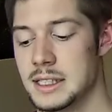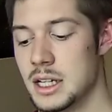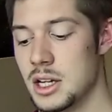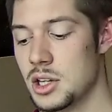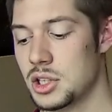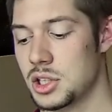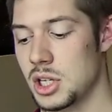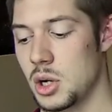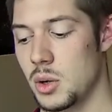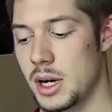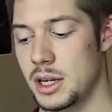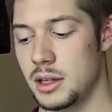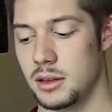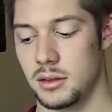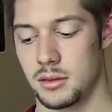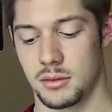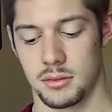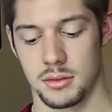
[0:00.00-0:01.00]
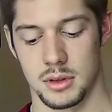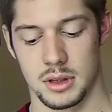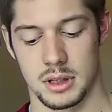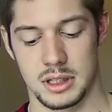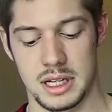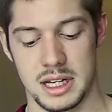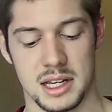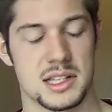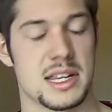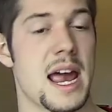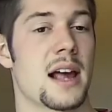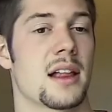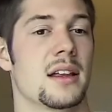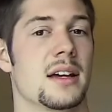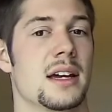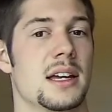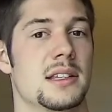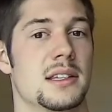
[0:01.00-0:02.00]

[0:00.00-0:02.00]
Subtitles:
so I did exactly as